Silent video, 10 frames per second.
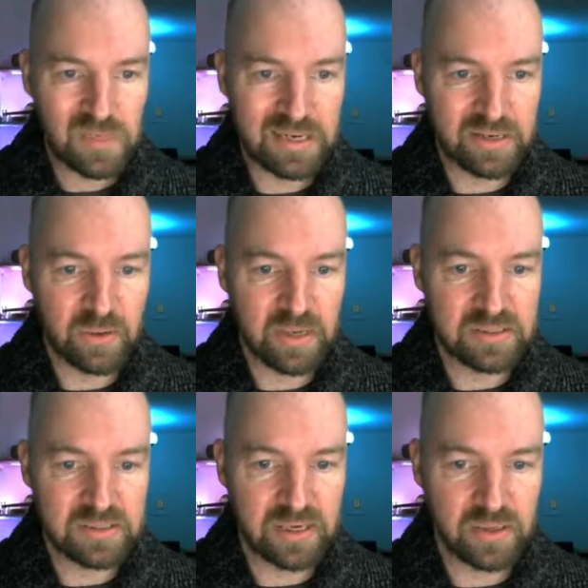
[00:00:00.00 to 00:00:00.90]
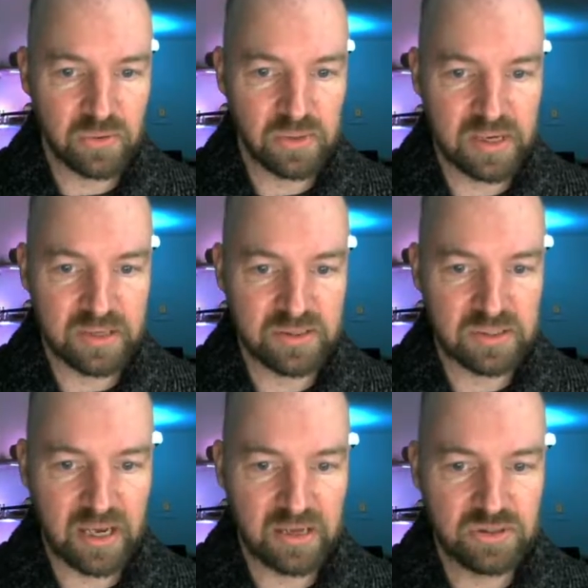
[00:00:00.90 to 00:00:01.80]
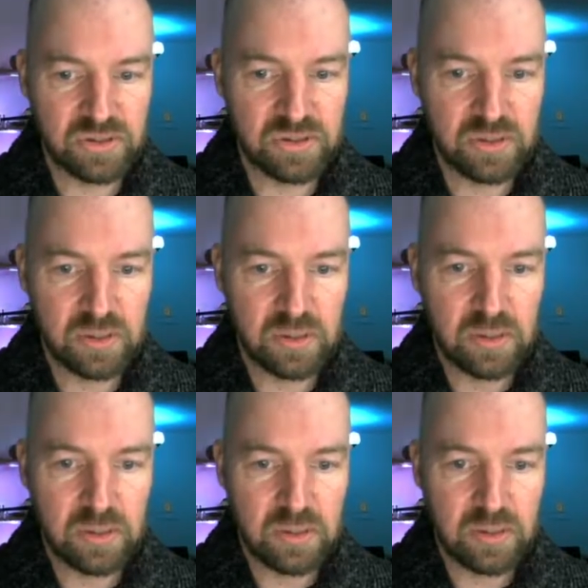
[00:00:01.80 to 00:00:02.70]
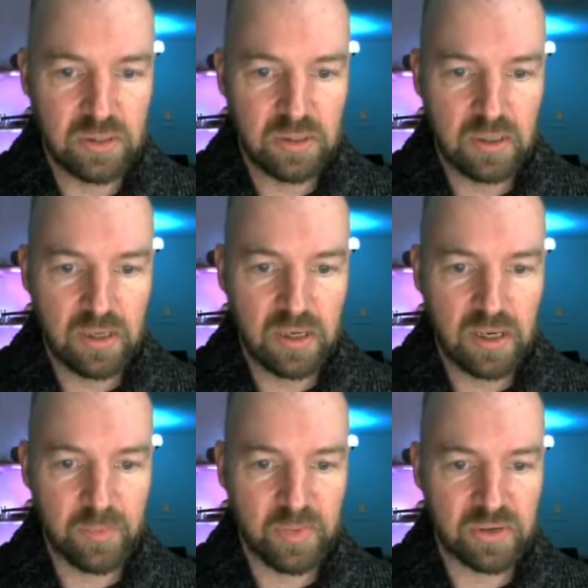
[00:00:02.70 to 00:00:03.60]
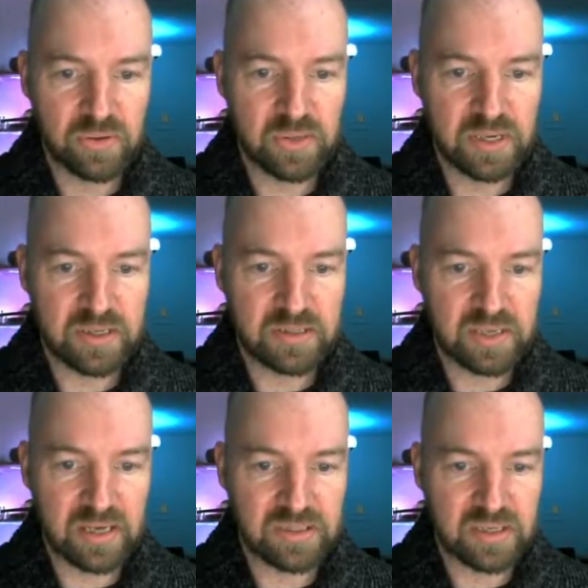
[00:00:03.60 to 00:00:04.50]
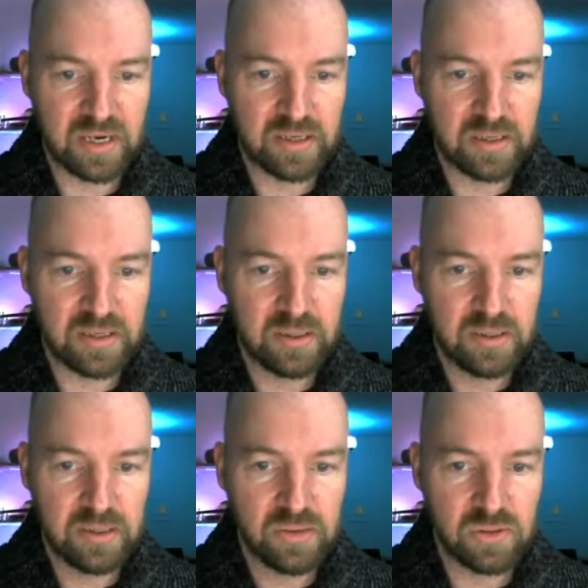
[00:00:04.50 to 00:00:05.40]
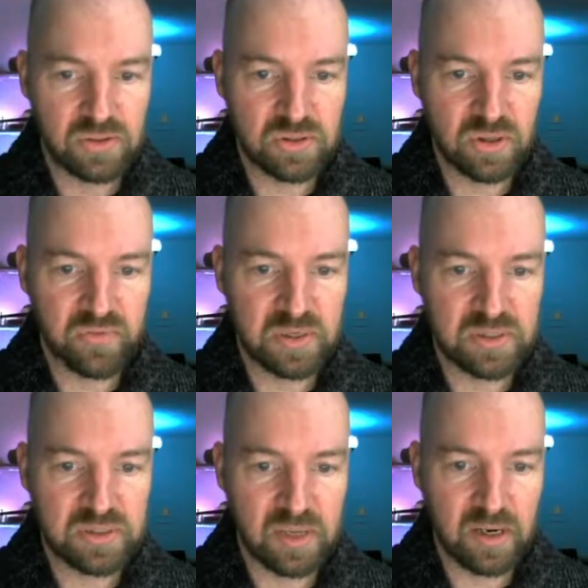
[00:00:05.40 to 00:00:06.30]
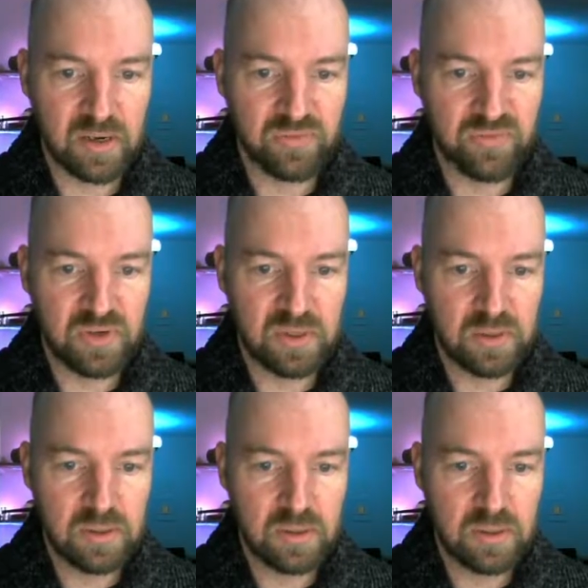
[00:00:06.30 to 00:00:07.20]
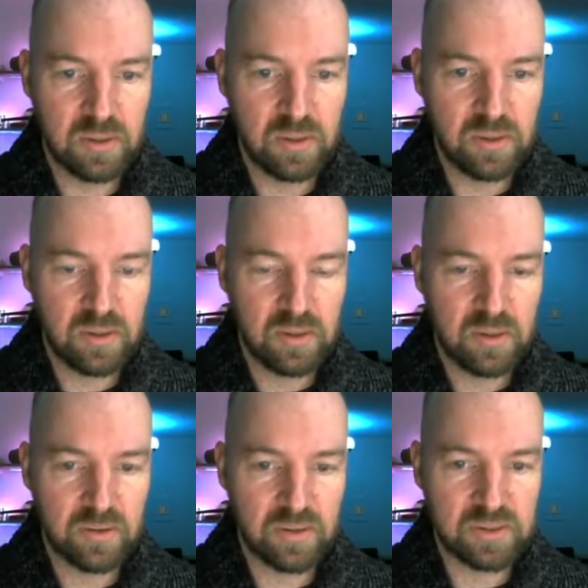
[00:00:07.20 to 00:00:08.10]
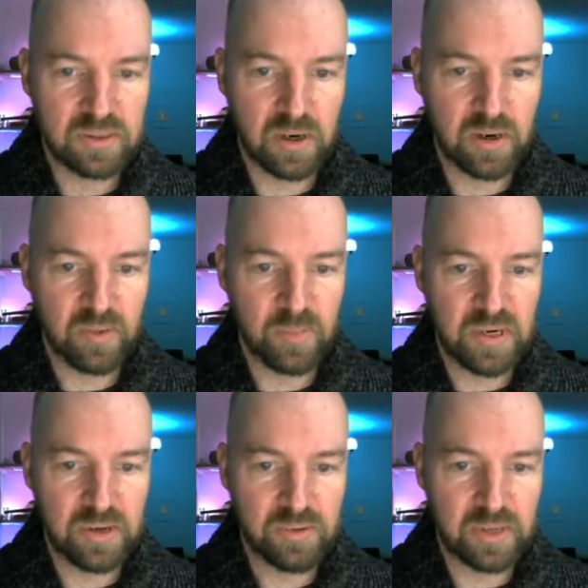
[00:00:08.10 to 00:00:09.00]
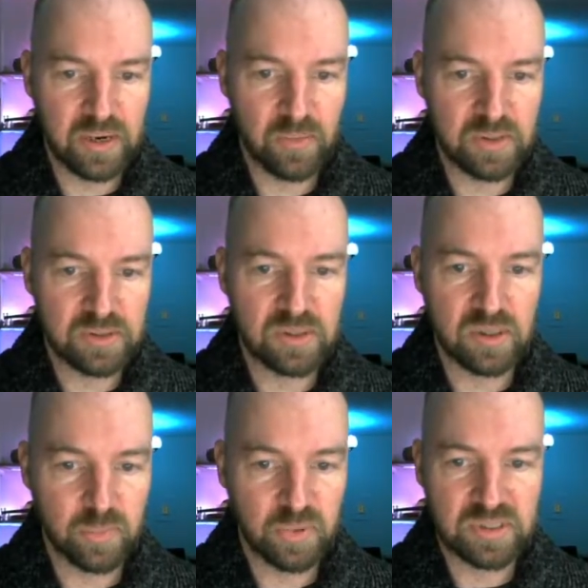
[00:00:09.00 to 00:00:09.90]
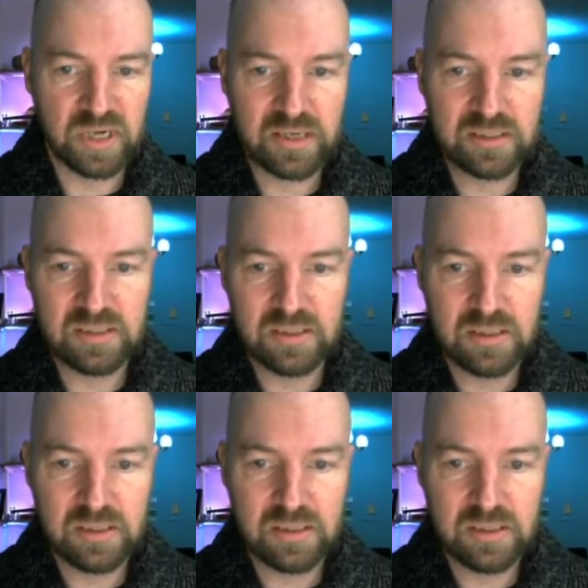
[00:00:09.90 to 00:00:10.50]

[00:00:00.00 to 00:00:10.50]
I can go ahead and say create a sketch. I'm going to create a sketch on the surface of this arm here that I want to project.